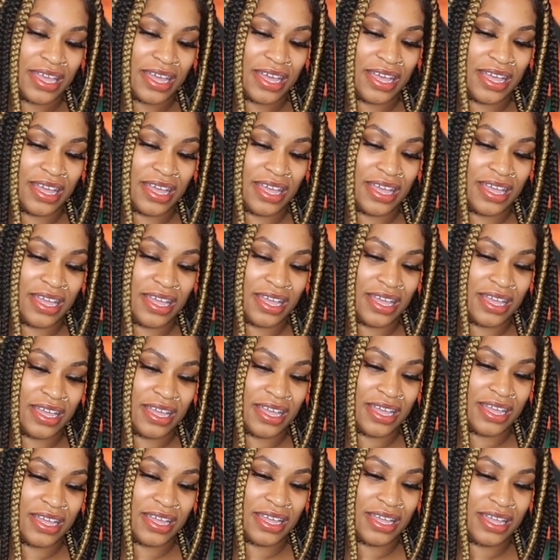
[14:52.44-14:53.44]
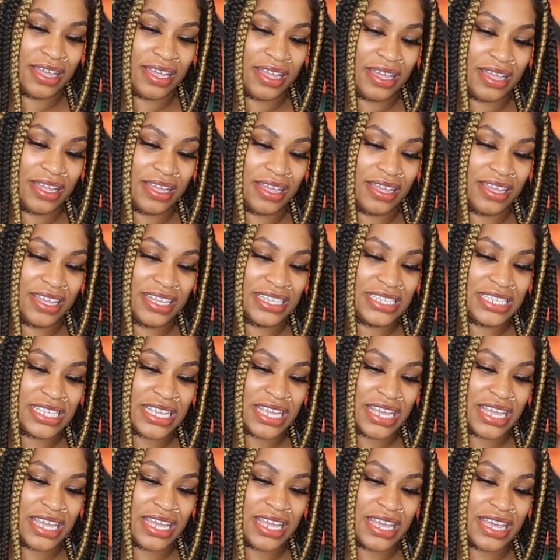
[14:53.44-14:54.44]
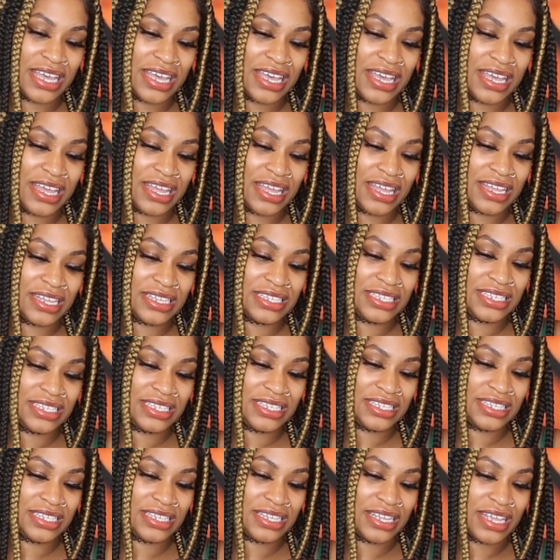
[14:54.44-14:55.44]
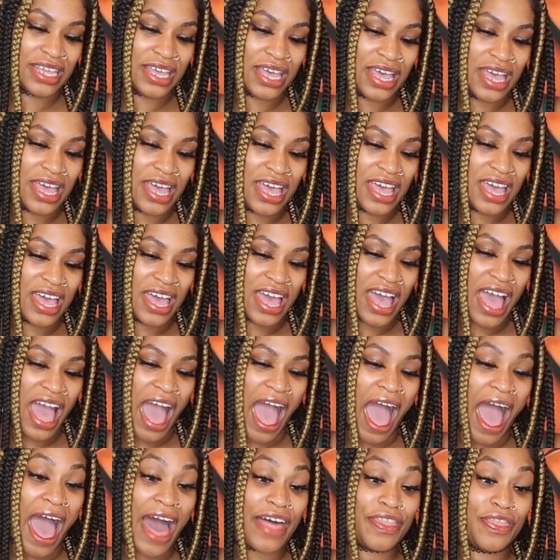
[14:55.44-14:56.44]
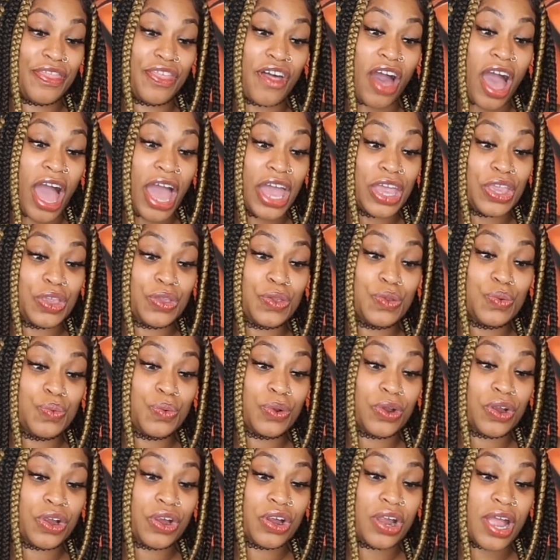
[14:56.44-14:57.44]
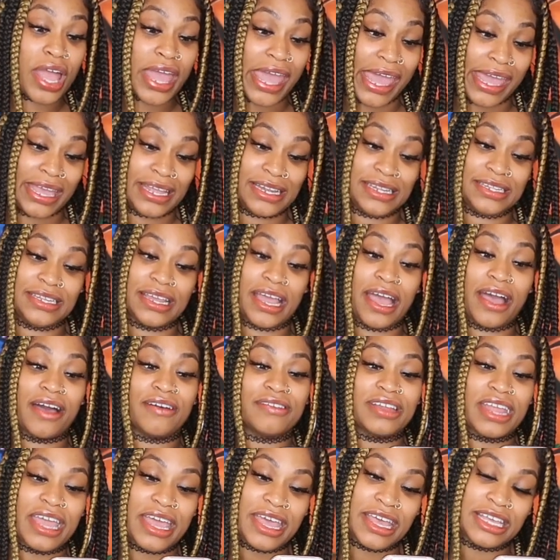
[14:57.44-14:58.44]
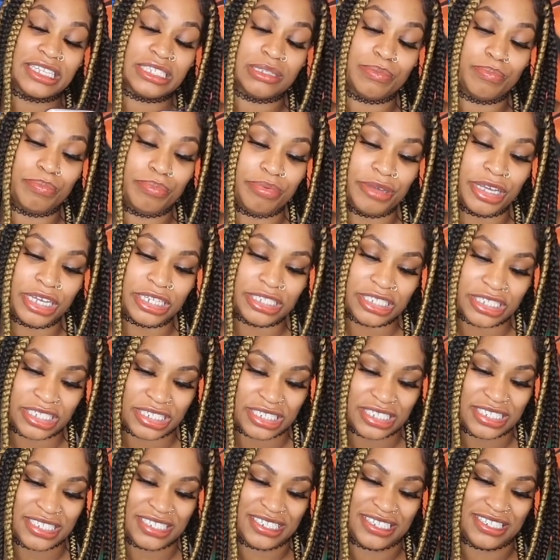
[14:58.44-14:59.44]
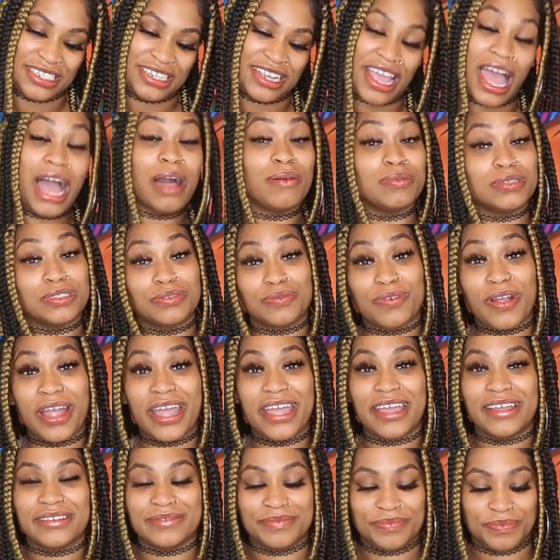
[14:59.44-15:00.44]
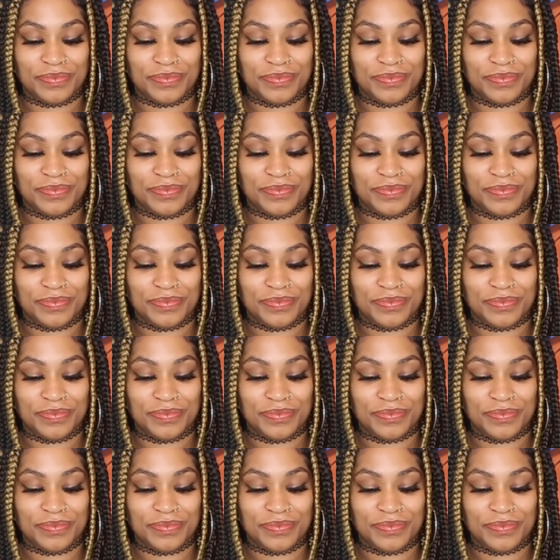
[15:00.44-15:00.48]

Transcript: It says, I thought you were a down-ass bitch I was right.